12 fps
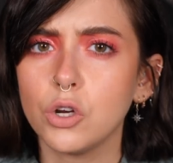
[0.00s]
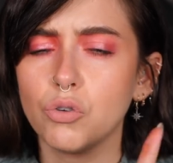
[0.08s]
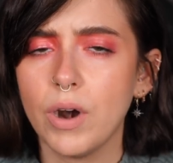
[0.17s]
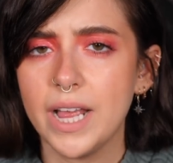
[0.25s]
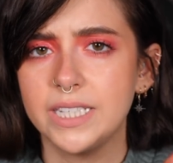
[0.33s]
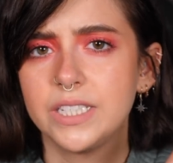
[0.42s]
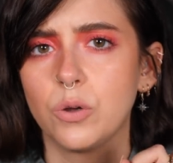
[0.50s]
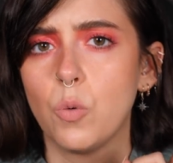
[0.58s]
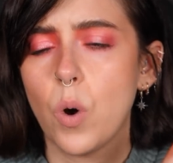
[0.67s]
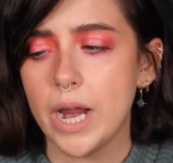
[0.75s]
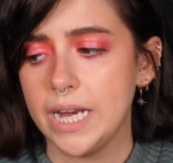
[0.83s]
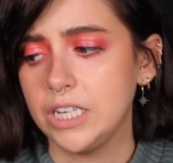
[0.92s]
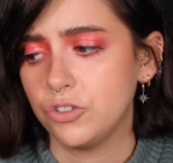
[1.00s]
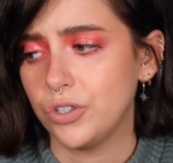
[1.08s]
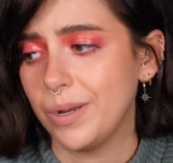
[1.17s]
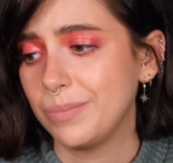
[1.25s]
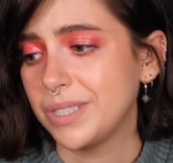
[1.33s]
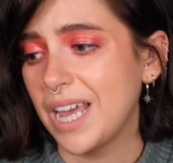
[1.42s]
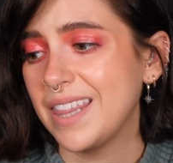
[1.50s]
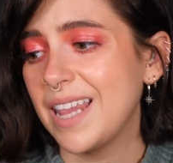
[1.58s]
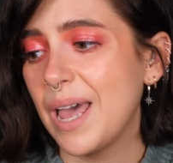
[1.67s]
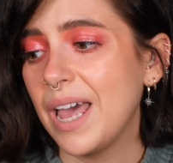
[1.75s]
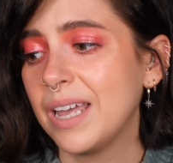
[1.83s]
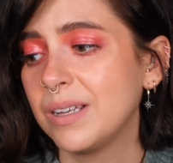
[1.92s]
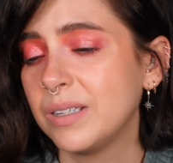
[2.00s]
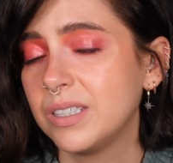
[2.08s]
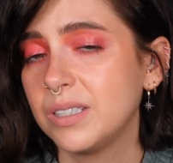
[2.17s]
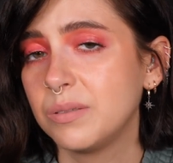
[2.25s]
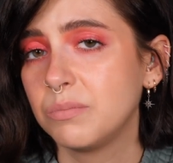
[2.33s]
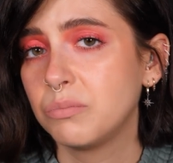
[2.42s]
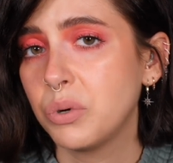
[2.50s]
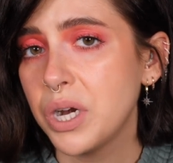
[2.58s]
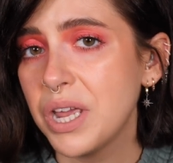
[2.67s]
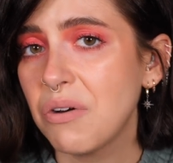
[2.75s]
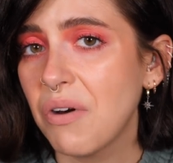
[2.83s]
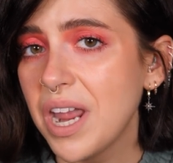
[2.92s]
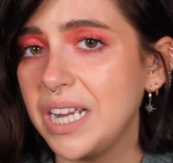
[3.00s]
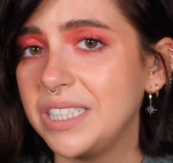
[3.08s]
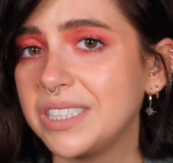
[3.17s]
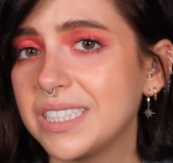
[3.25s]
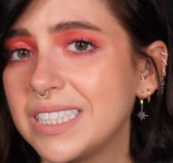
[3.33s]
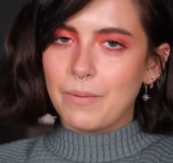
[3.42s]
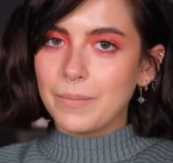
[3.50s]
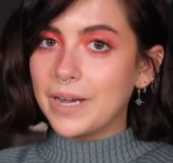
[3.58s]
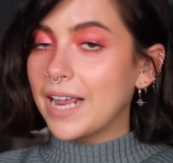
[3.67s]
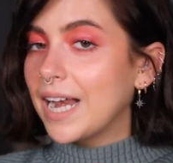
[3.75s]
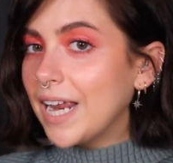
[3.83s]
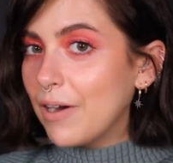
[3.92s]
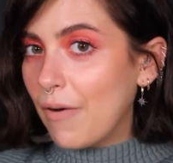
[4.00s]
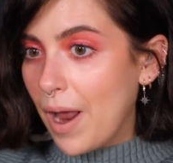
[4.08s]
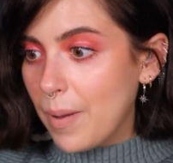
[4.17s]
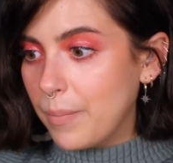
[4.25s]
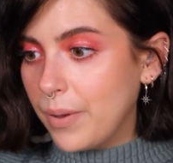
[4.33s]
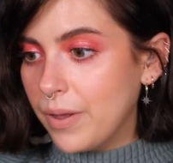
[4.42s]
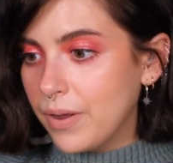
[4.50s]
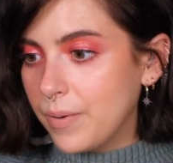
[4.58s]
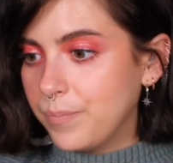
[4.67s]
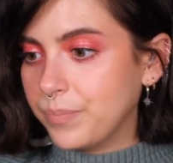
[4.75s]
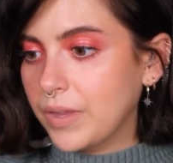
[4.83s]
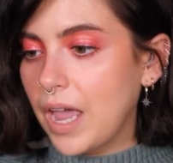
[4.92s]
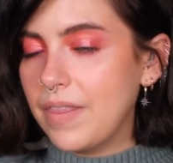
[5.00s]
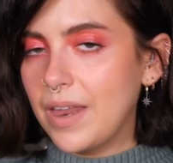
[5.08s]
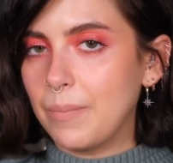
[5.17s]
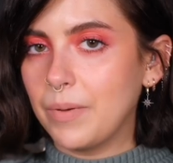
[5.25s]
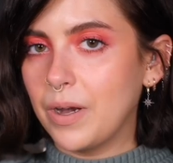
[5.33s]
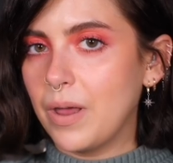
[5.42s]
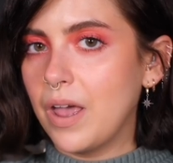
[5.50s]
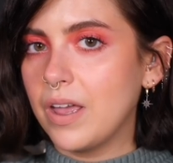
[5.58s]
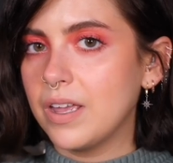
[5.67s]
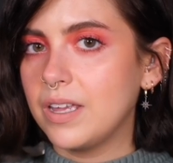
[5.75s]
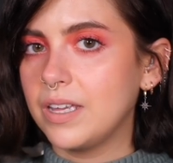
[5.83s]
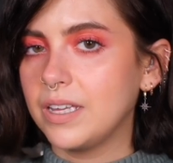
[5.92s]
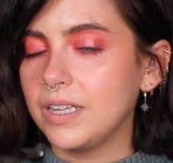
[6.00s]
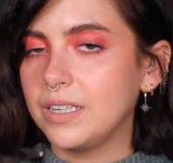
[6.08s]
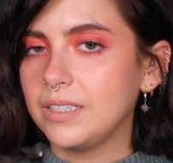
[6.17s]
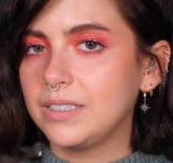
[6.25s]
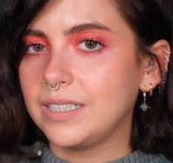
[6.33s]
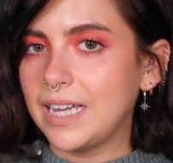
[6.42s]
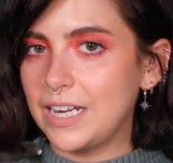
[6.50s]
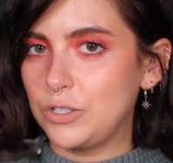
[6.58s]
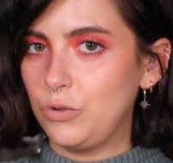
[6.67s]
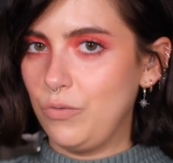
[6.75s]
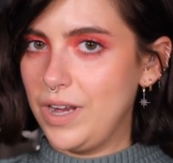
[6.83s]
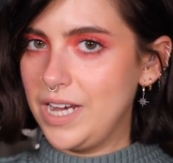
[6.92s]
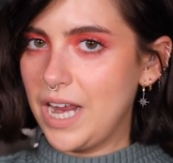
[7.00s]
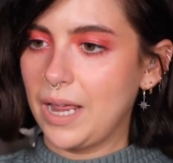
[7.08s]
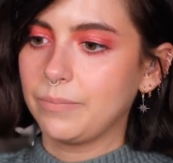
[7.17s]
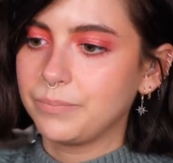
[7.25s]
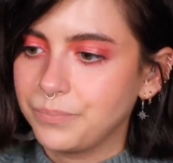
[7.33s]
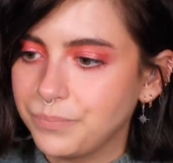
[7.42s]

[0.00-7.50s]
Crest whitening strips and they're pretty great I'm gonna clear up and then I'm gonna get to reading